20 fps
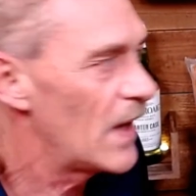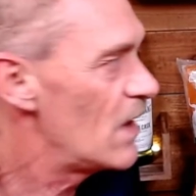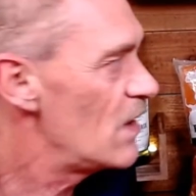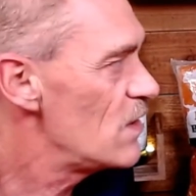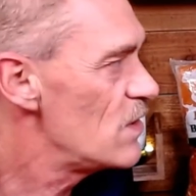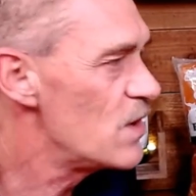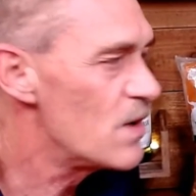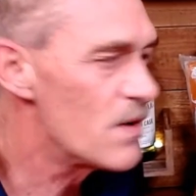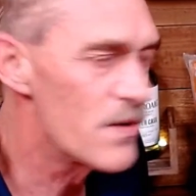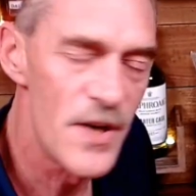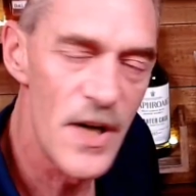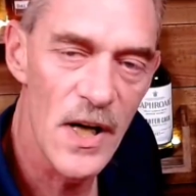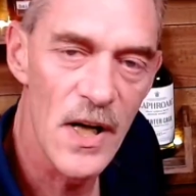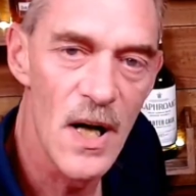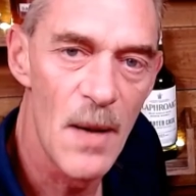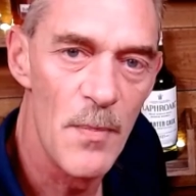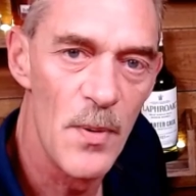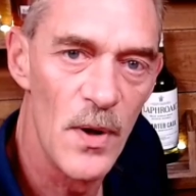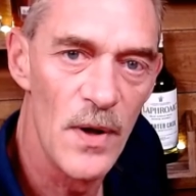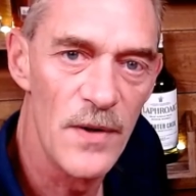use it a
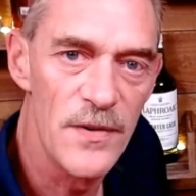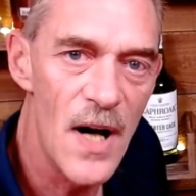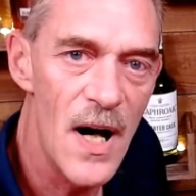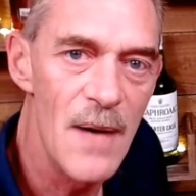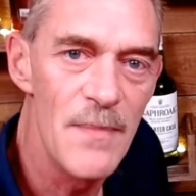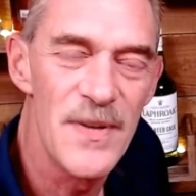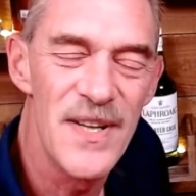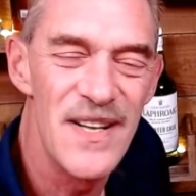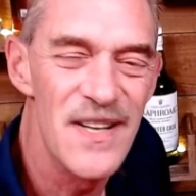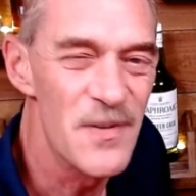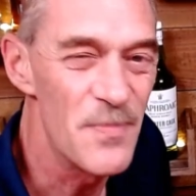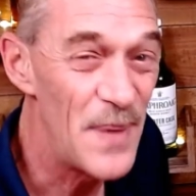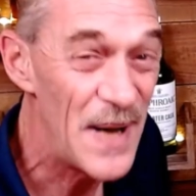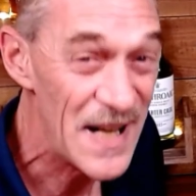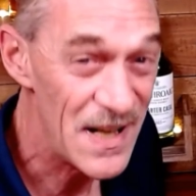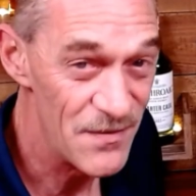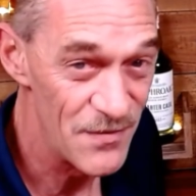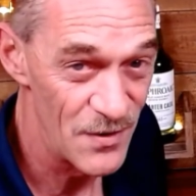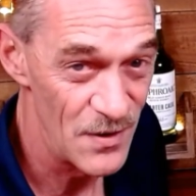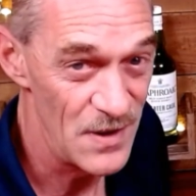couple of times and it's
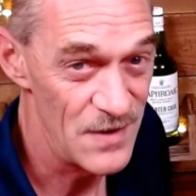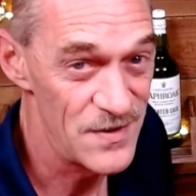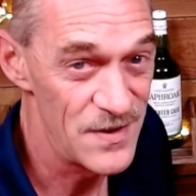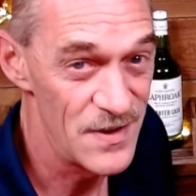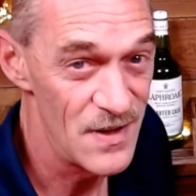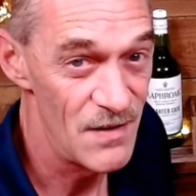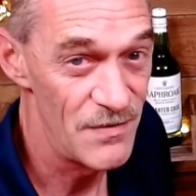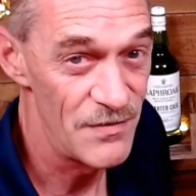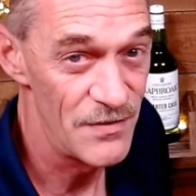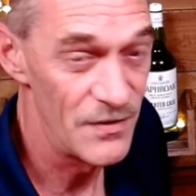paid for itself.